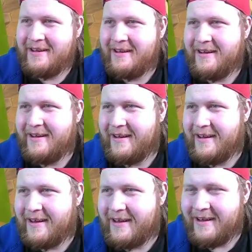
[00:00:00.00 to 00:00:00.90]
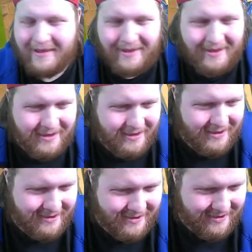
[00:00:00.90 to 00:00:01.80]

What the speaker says: (no one is talking)